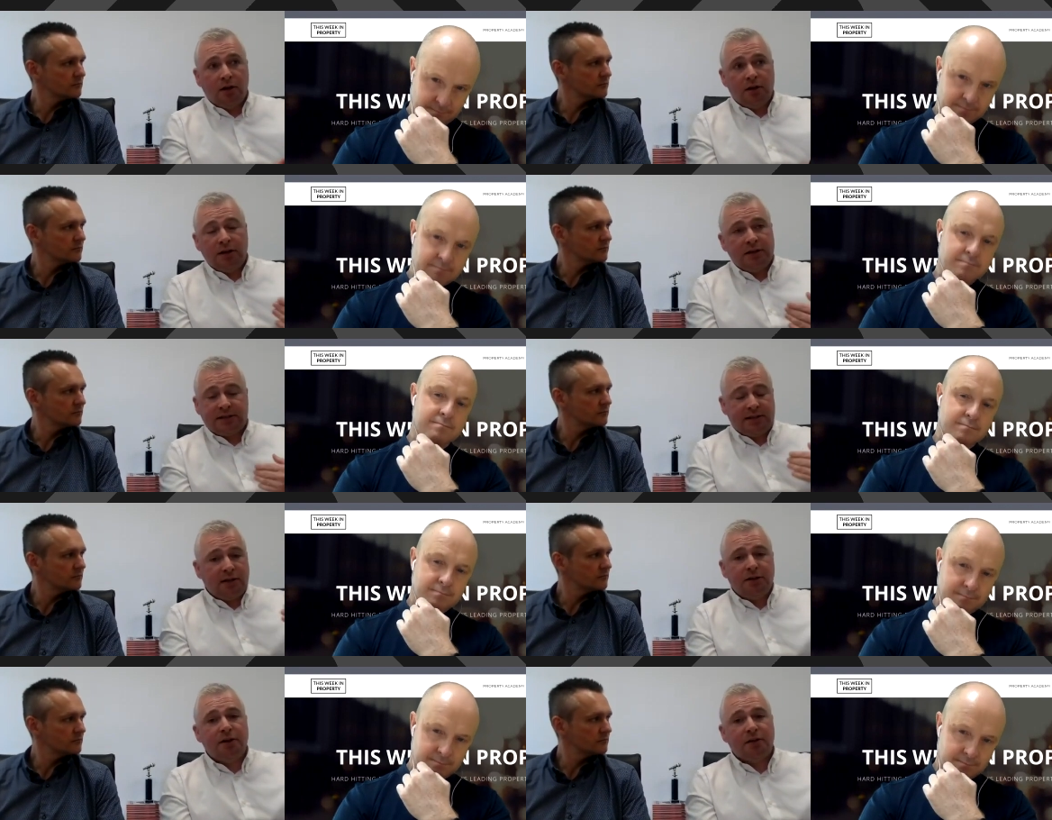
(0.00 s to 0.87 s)
Speaker 1: it's
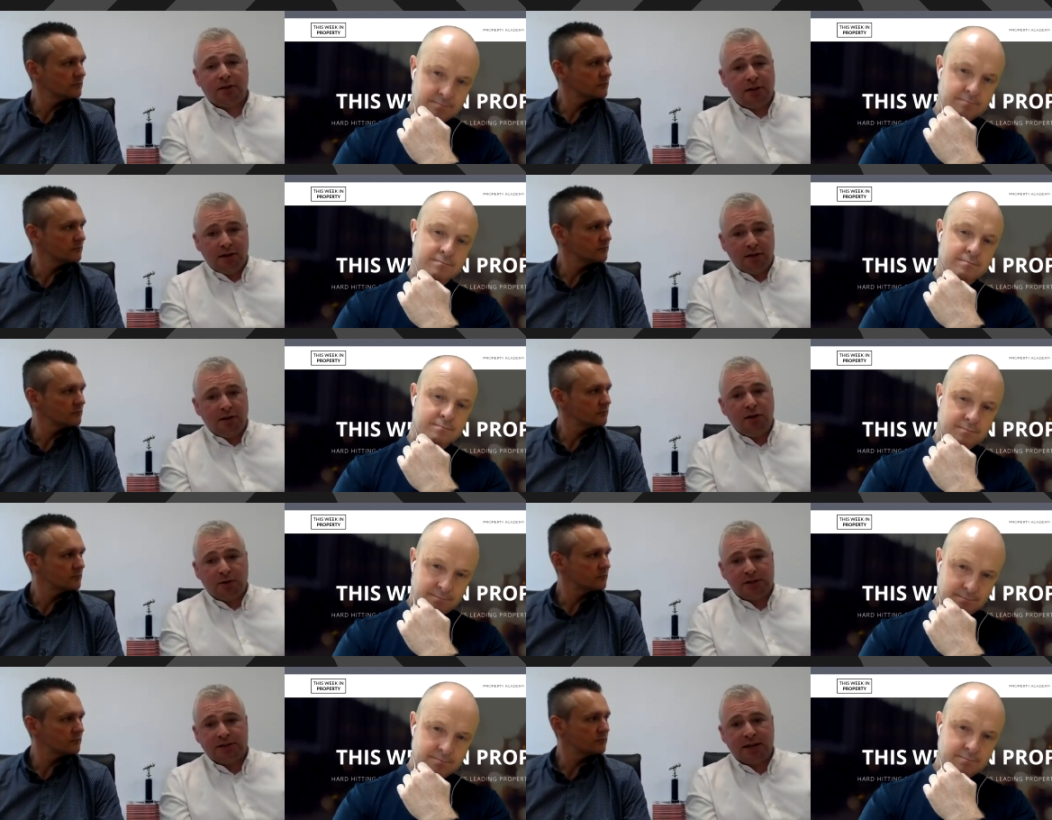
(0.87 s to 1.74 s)
still another thing that
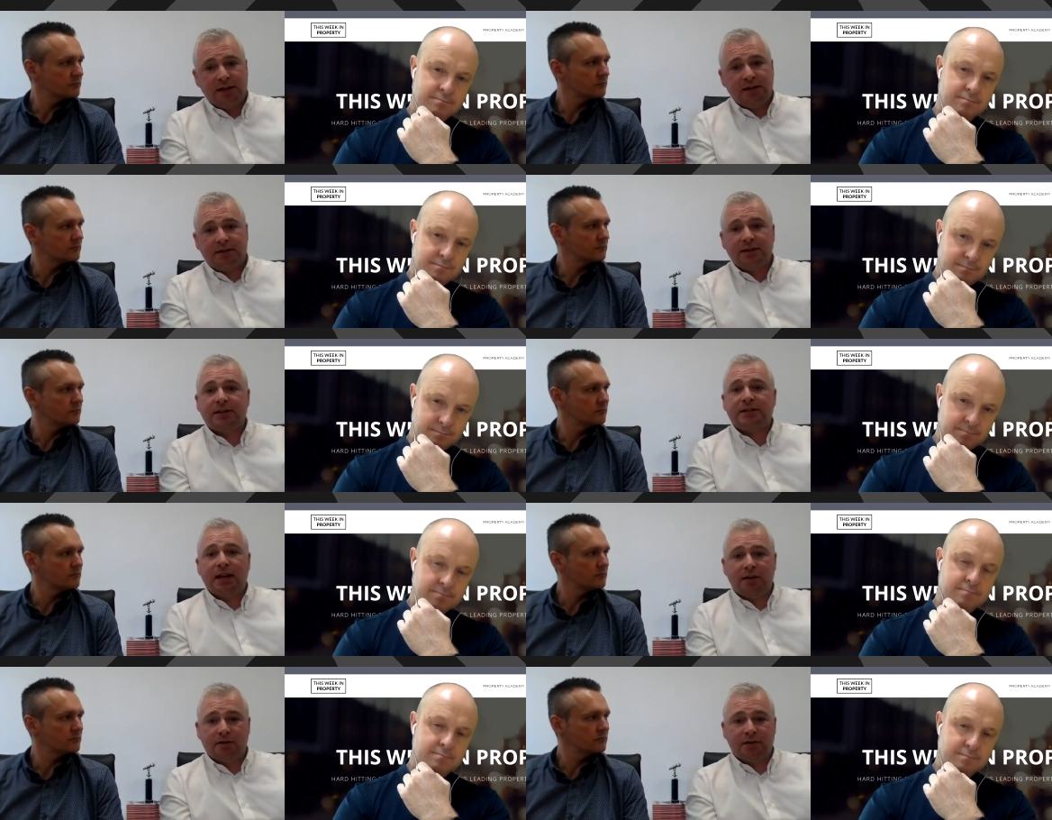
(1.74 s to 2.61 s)
you can take to the
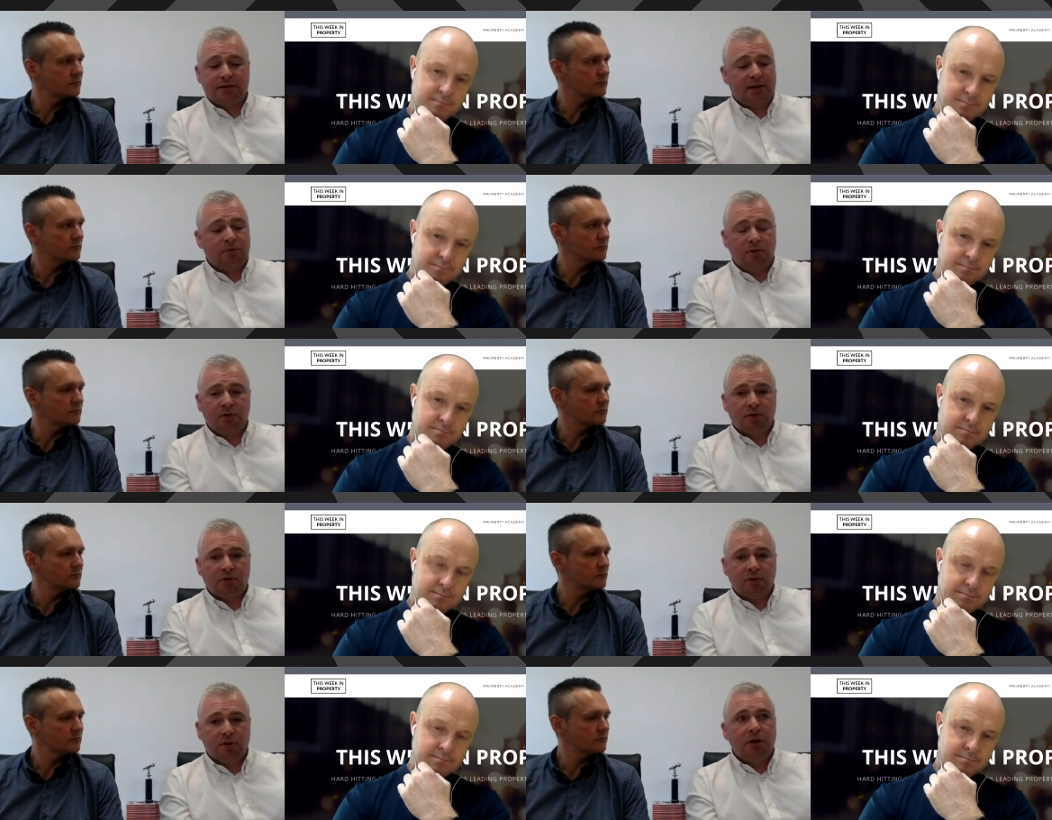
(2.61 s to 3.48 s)
seller and say, well,
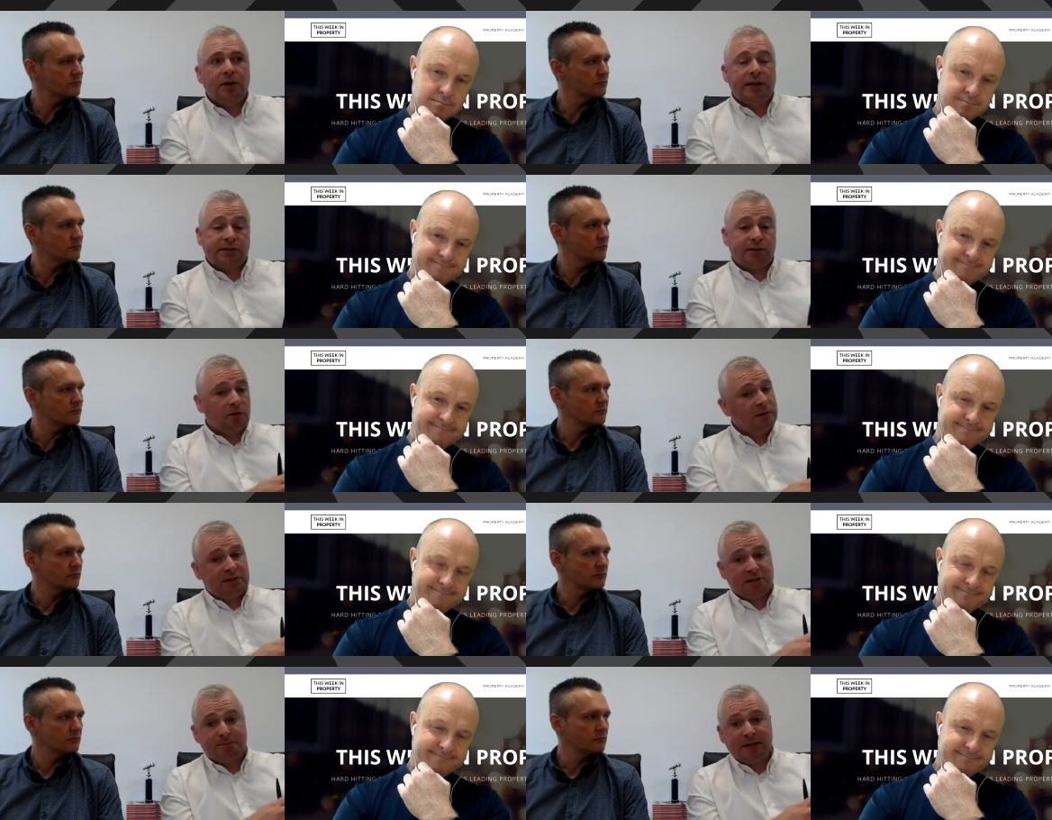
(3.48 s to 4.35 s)
look, it's got all
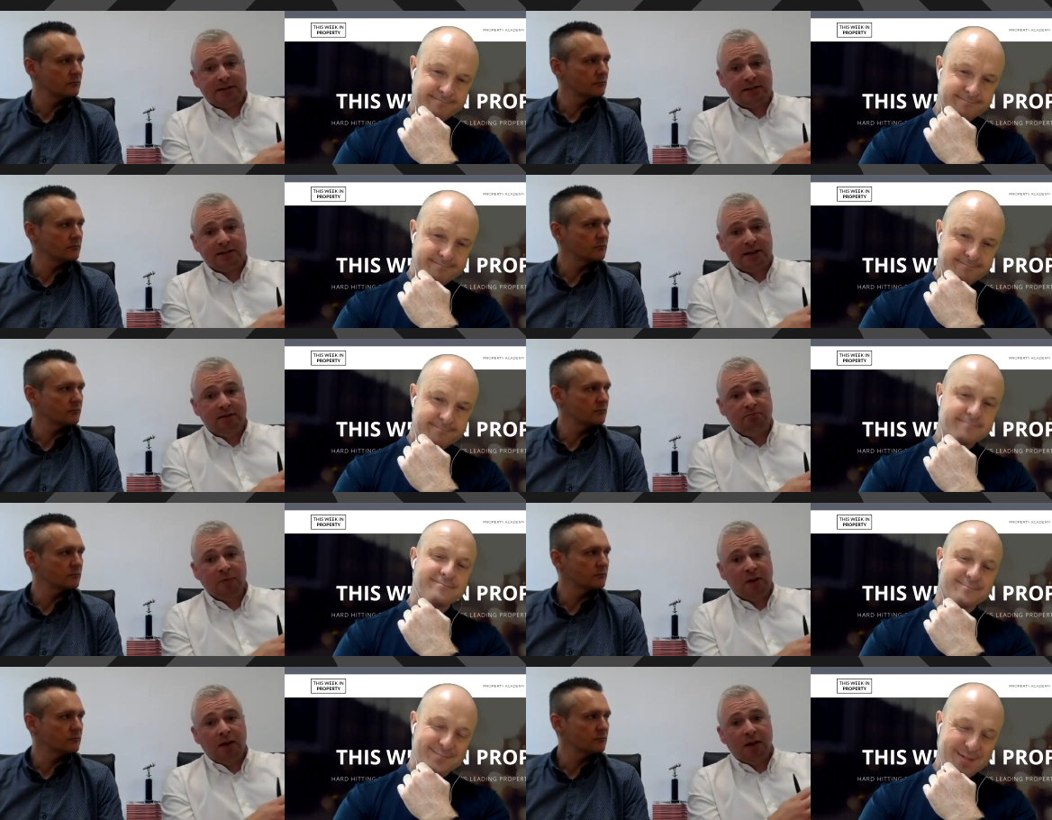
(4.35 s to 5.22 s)
this asbestos
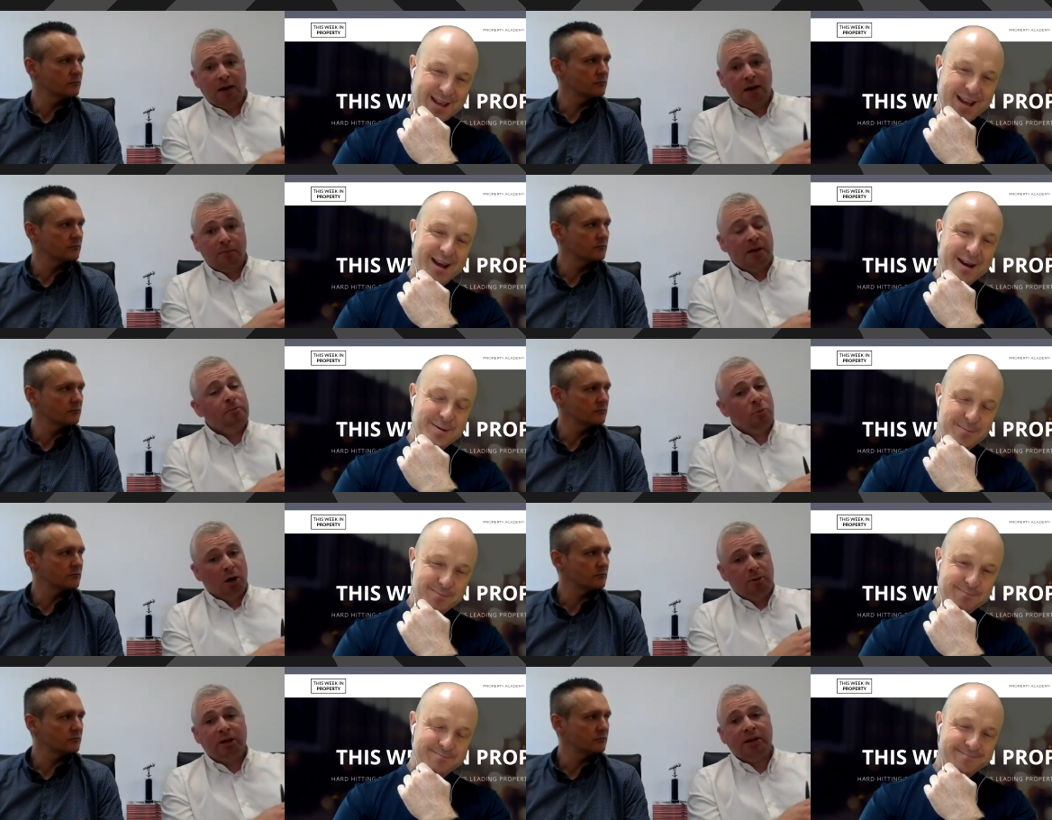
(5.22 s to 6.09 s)
in. Um, it
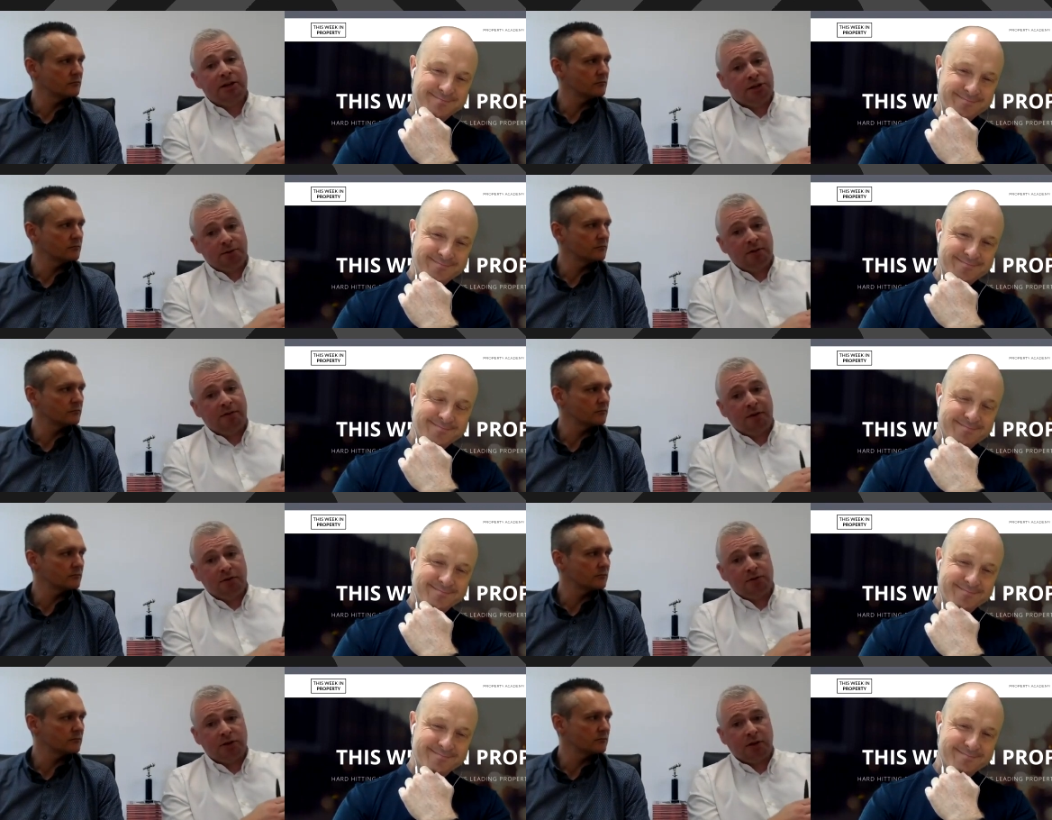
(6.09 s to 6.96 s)
might be an issue in the
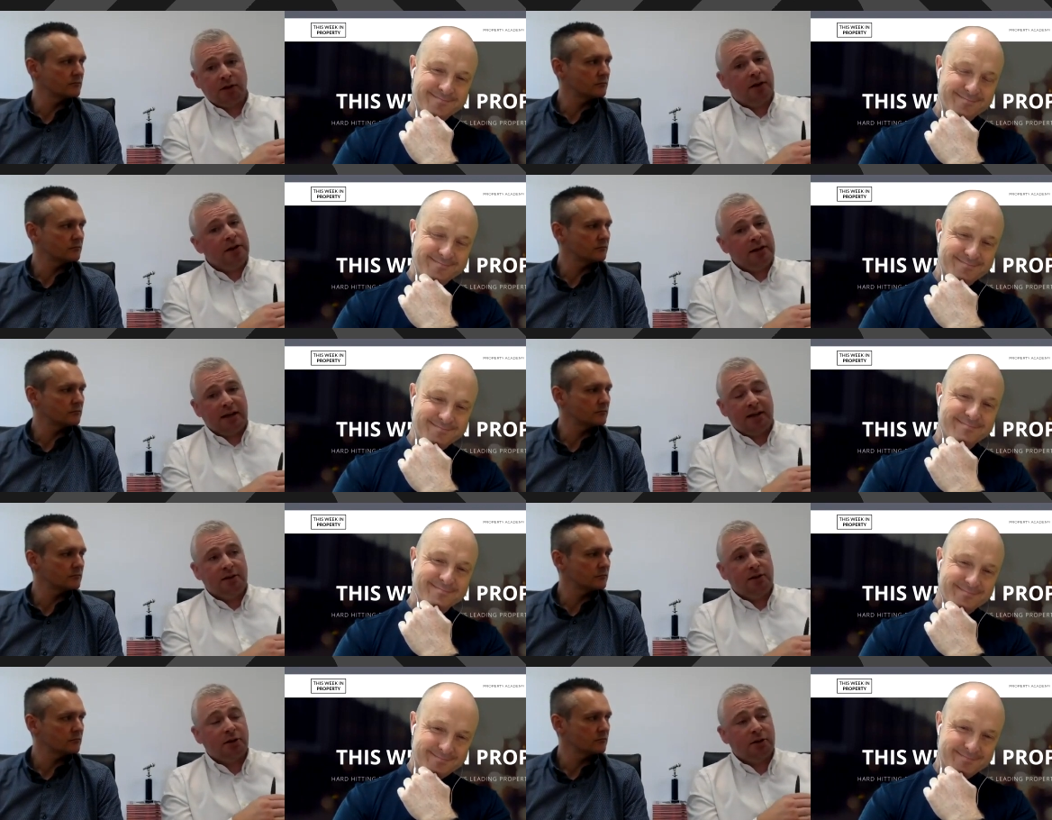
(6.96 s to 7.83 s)
future. And
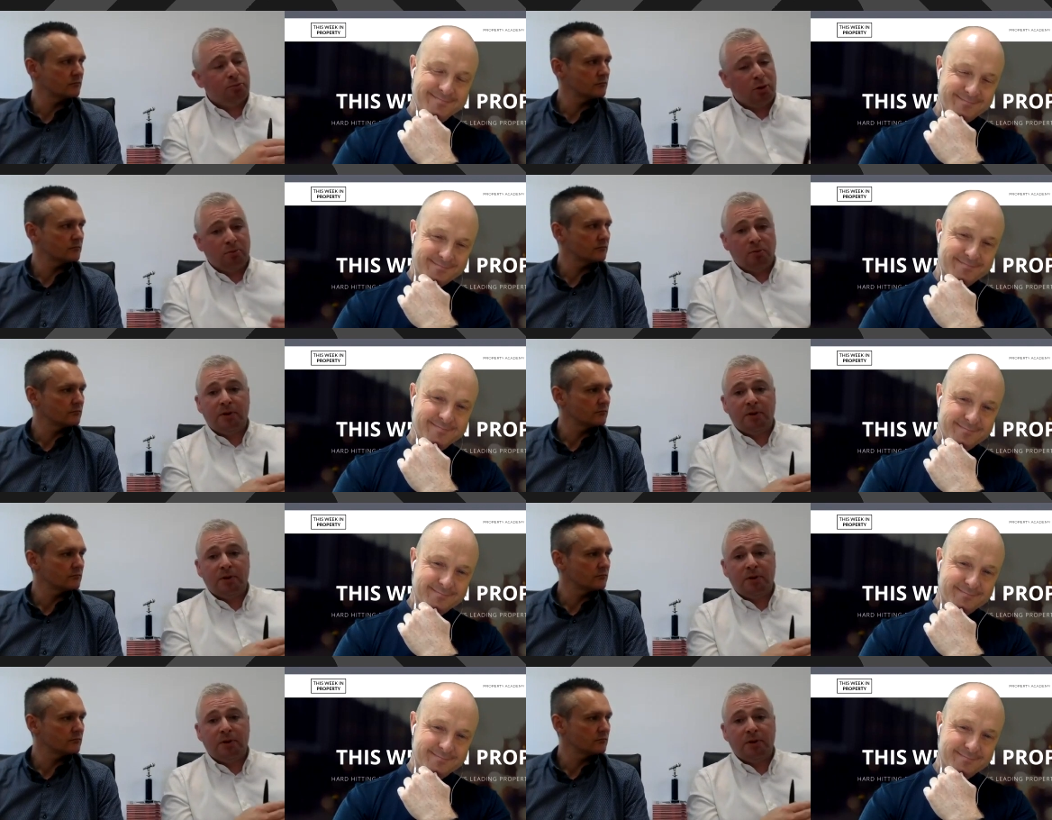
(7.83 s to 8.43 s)
again, you could probably